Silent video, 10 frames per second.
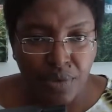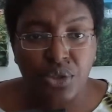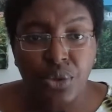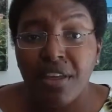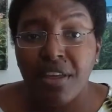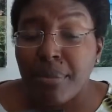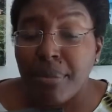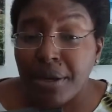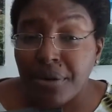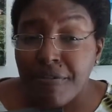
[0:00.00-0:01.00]
So think
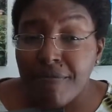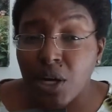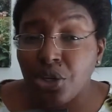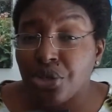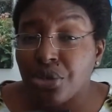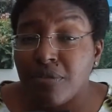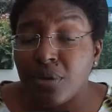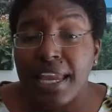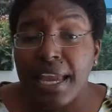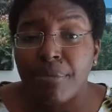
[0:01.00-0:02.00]
about your functional
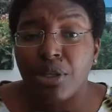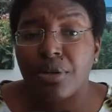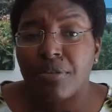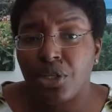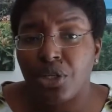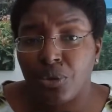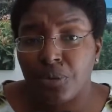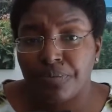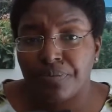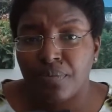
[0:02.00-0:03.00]
vocabulary for you.